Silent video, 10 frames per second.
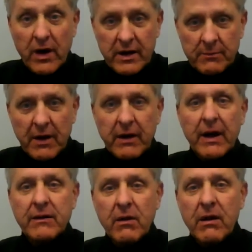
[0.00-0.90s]

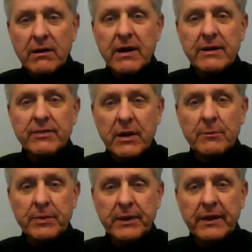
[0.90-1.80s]
by our kind of
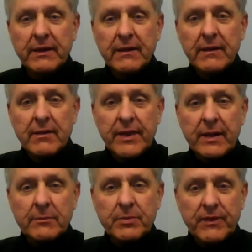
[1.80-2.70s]
company
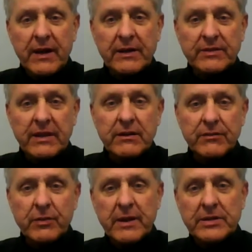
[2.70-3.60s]
that provides that
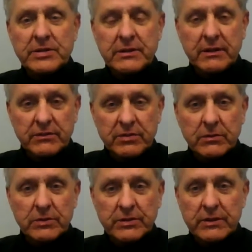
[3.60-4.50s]
information to
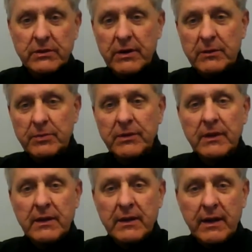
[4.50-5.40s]
consumers in a credible
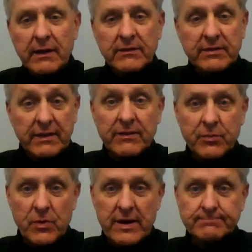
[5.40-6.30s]
and safe
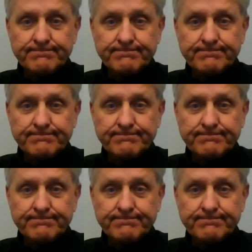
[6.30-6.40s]
way.